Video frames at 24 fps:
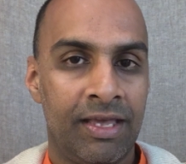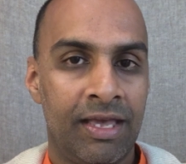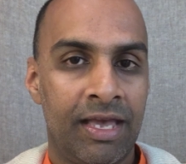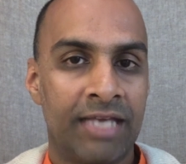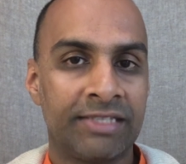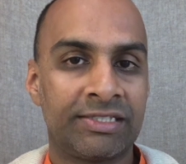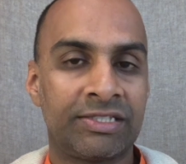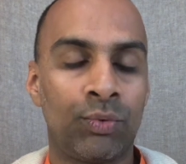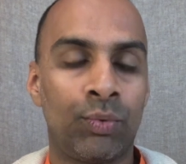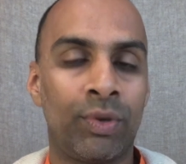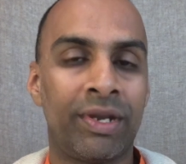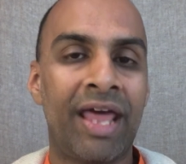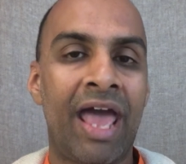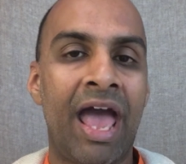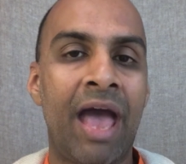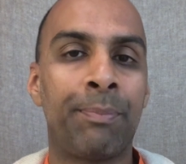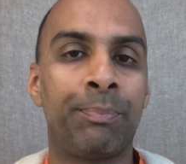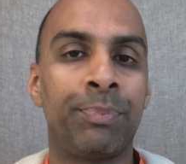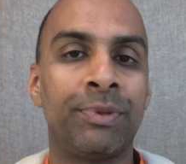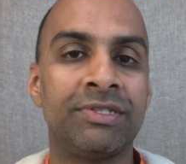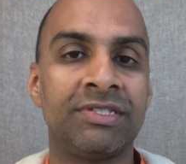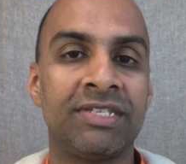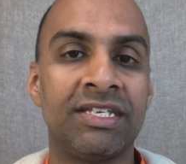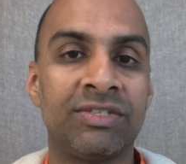And so what
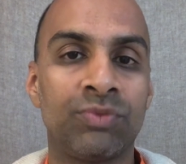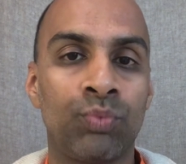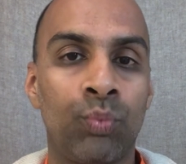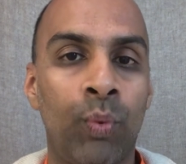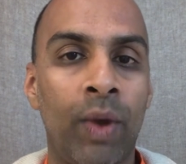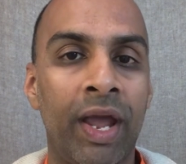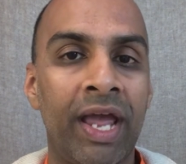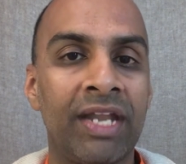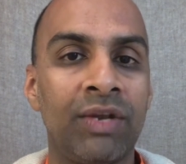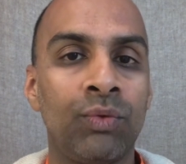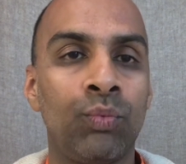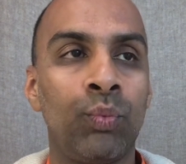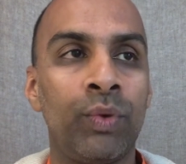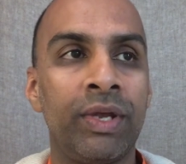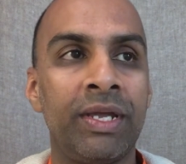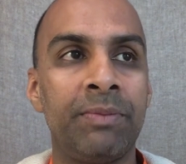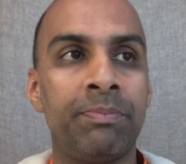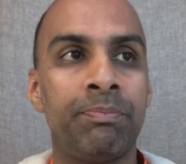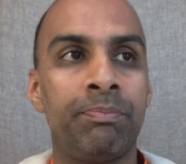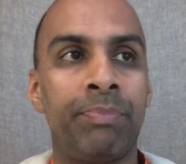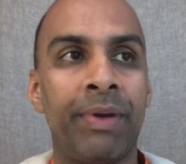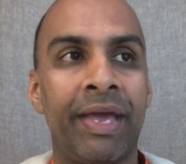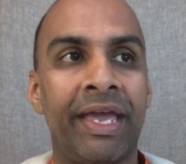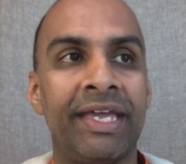happens is when we
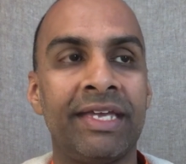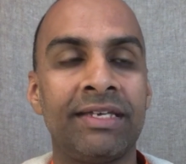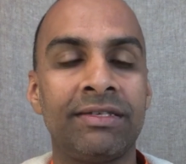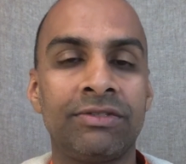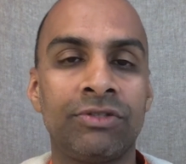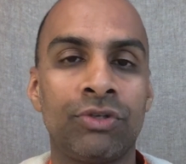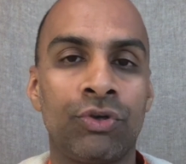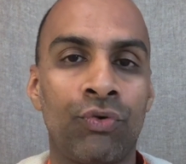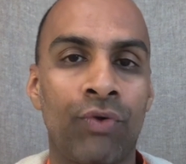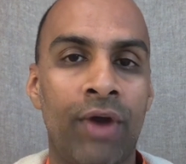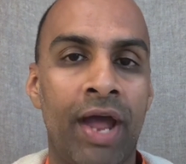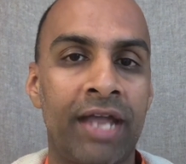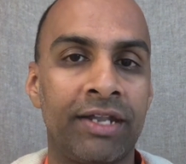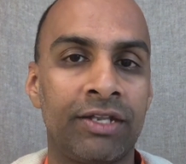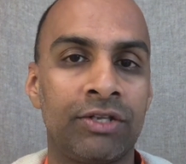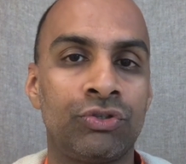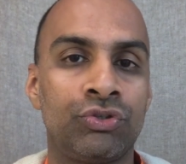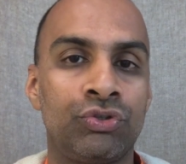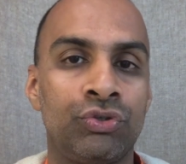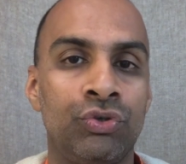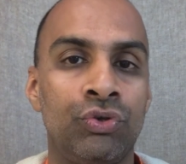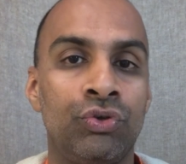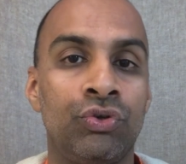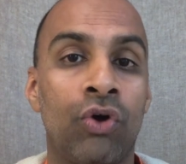base
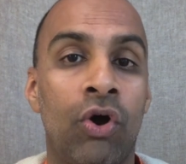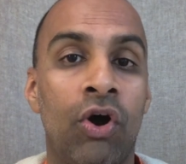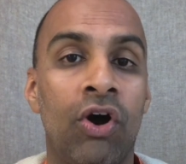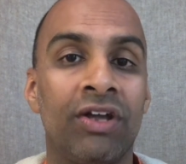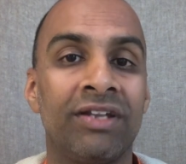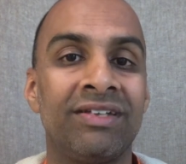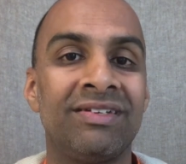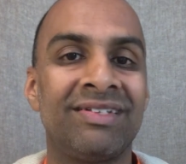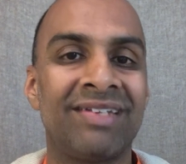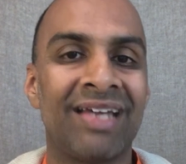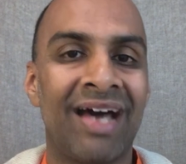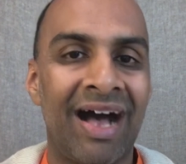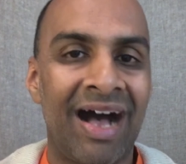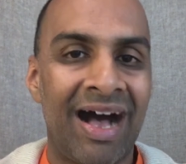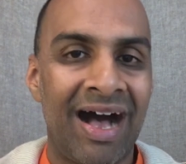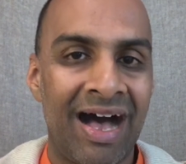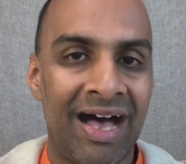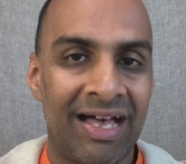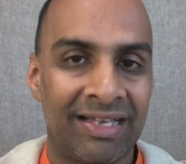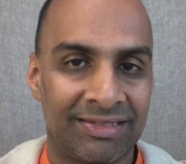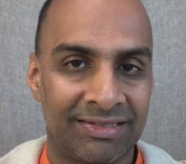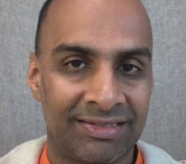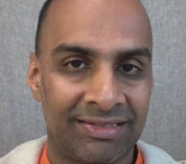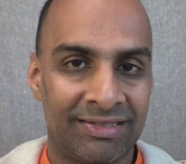gratitude on
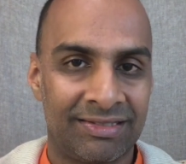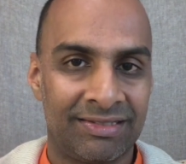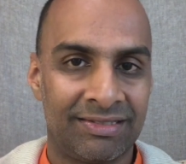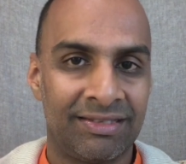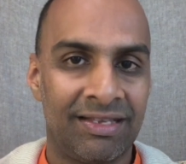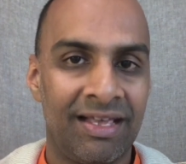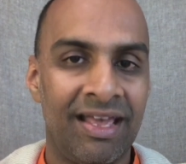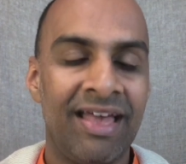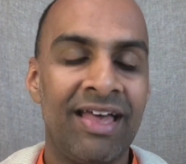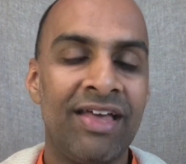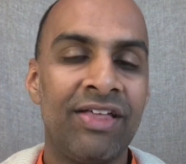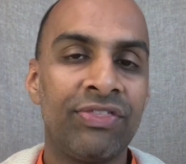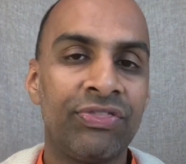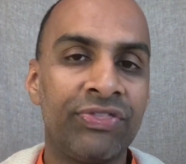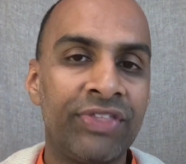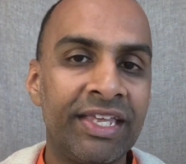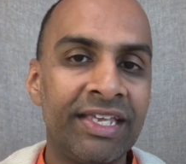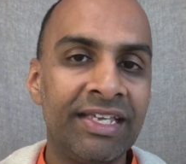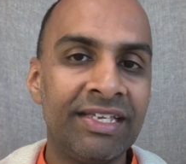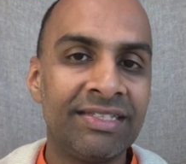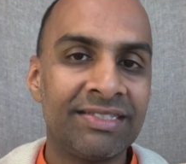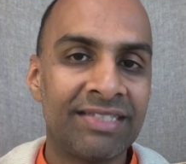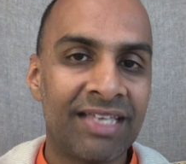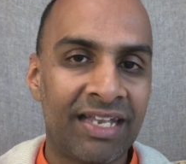tasks,
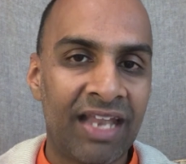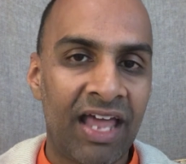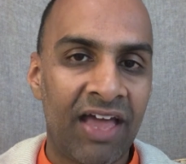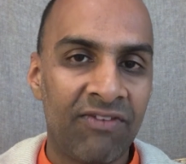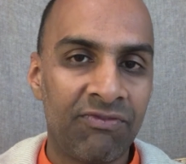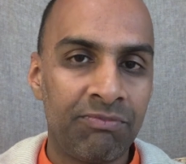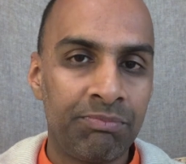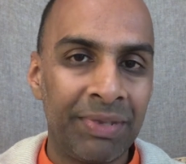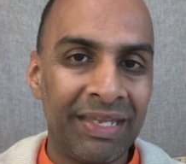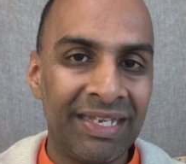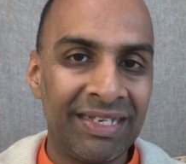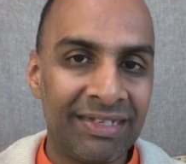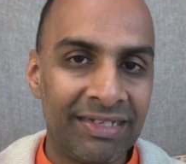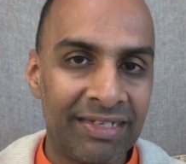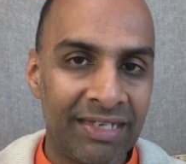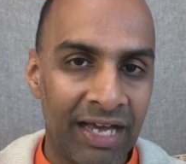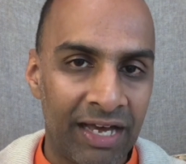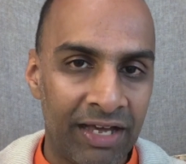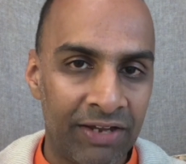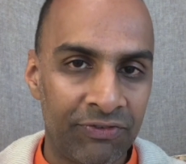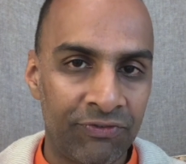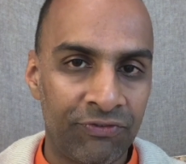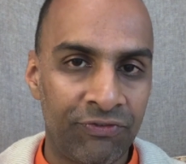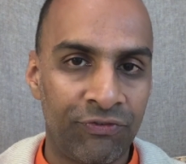things that have been
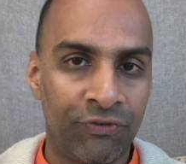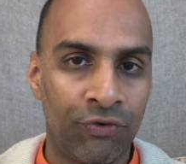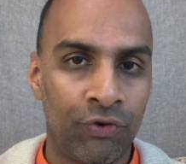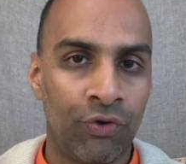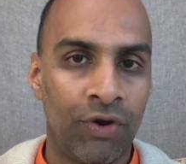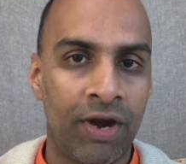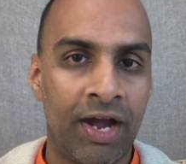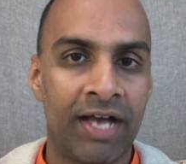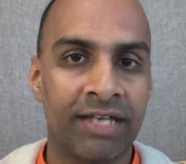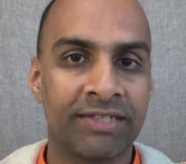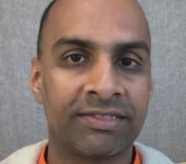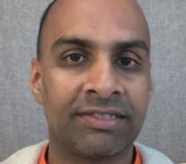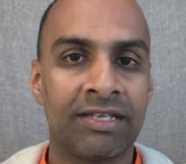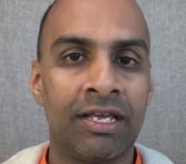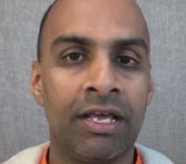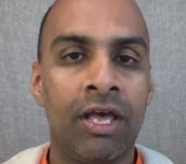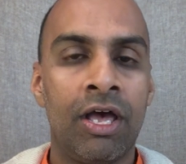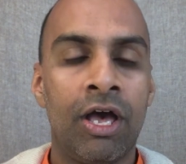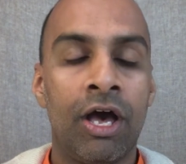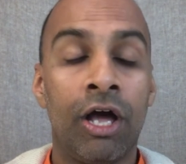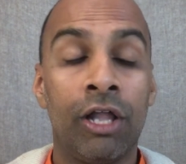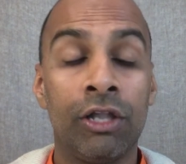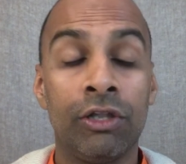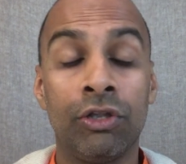done for us,
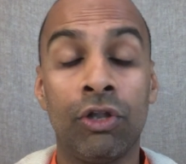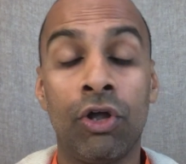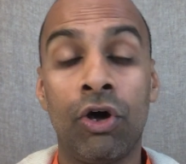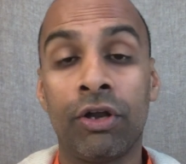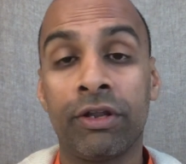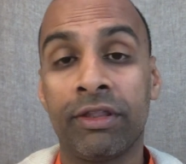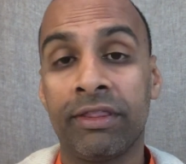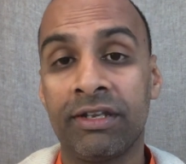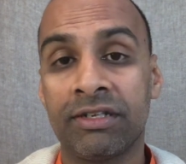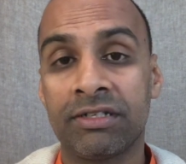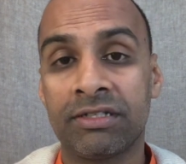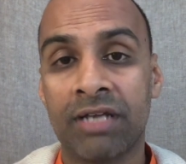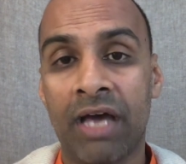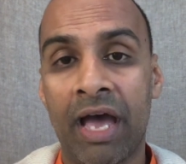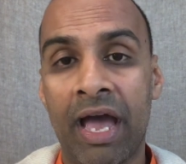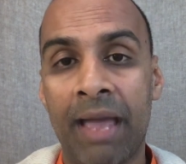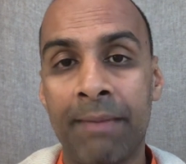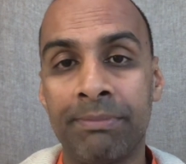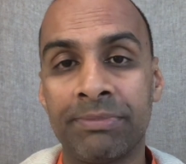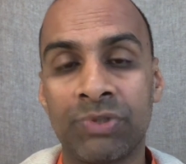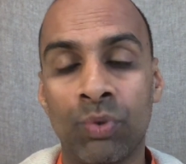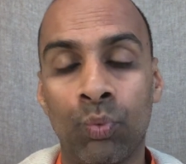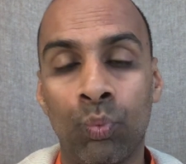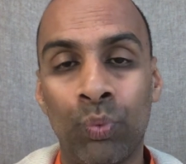a lot of the
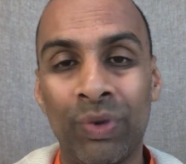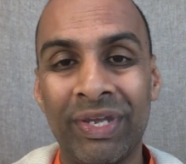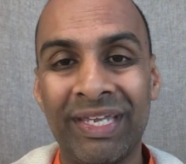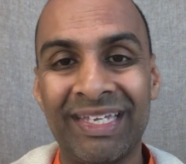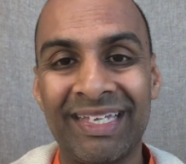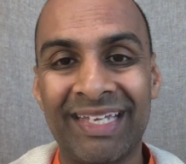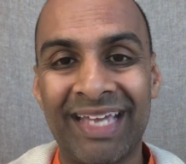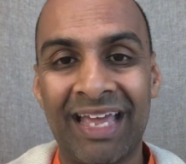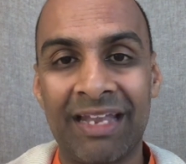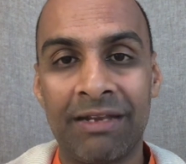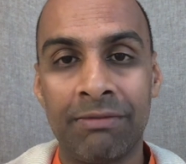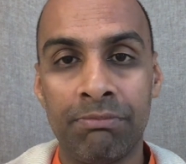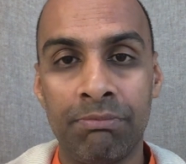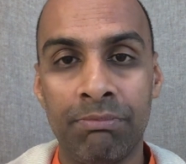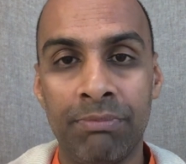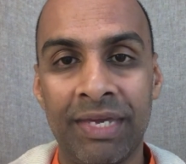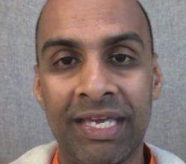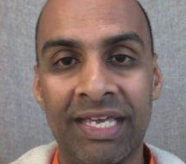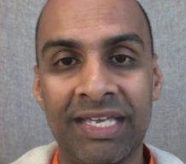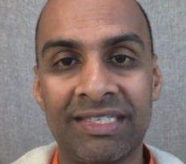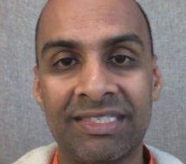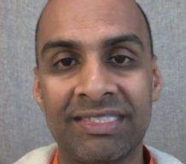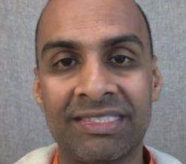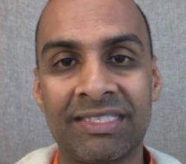times we can
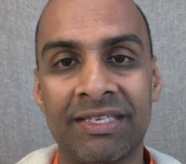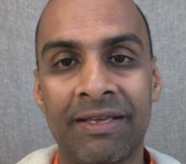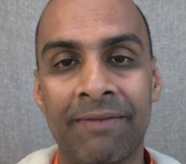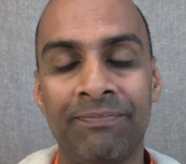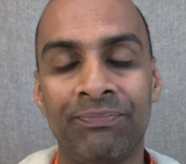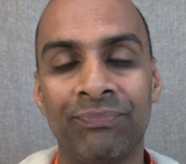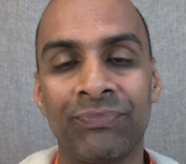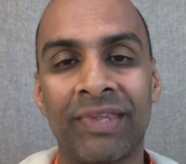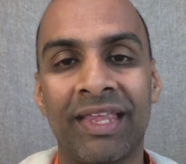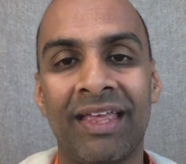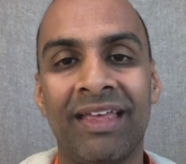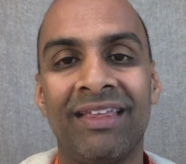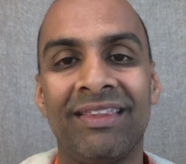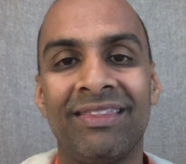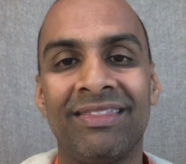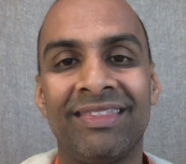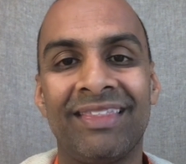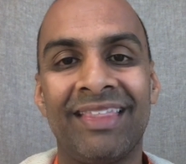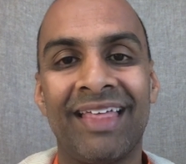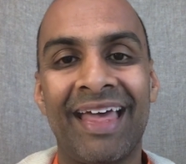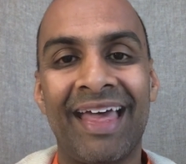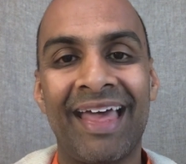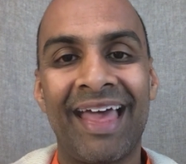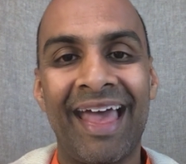miss
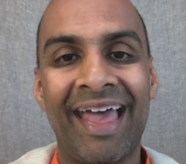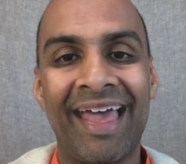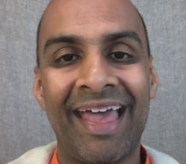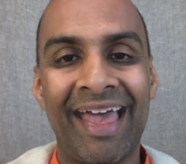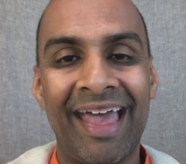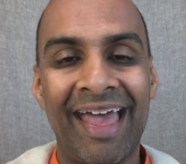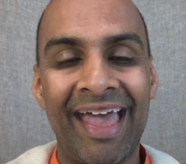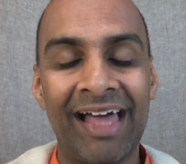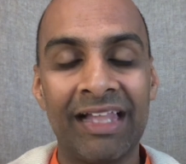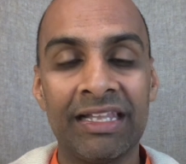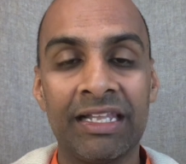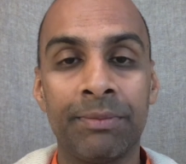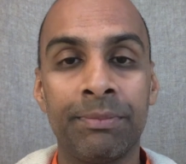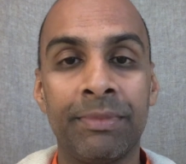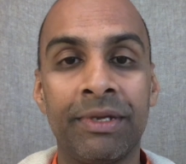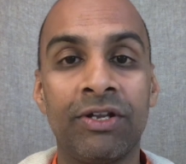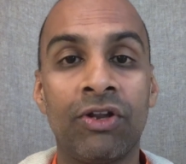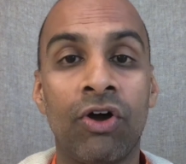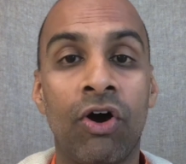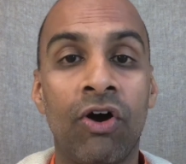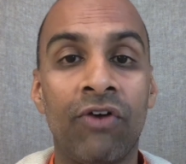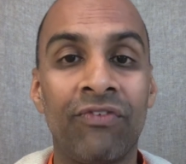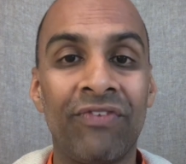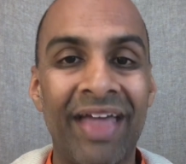the element
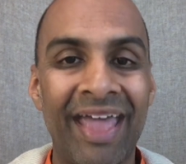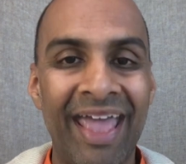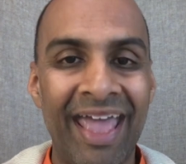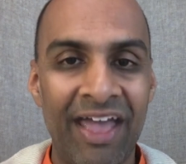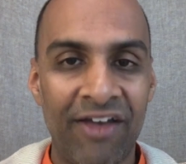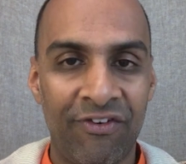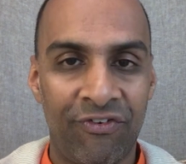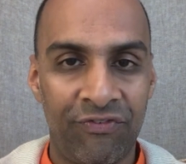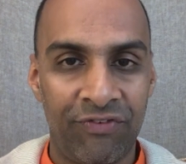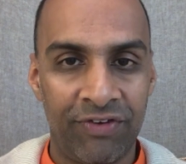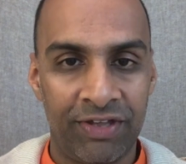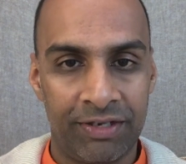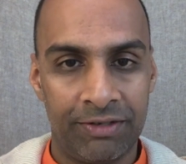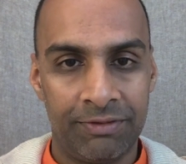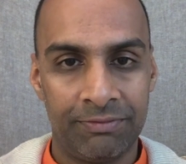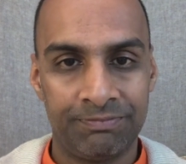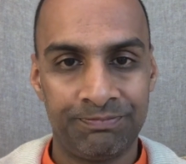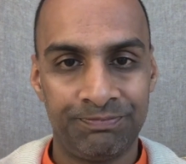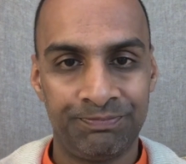of effort.